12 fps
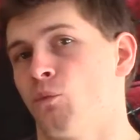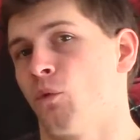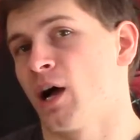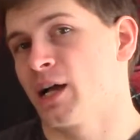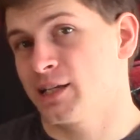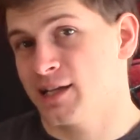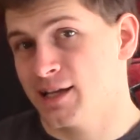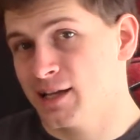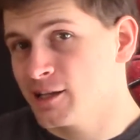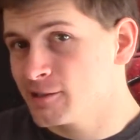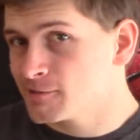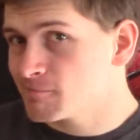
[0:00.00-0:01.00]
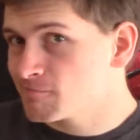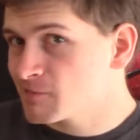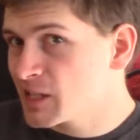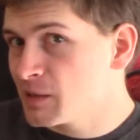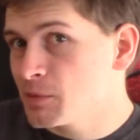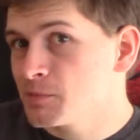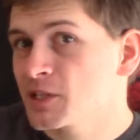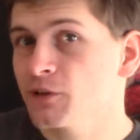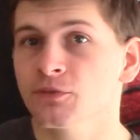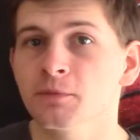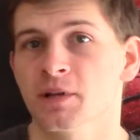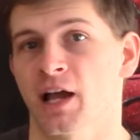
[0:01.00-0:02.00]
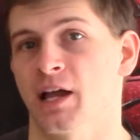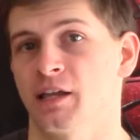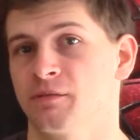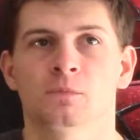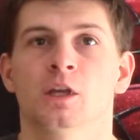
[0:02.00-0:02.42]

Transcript: Why not keep himself from dying?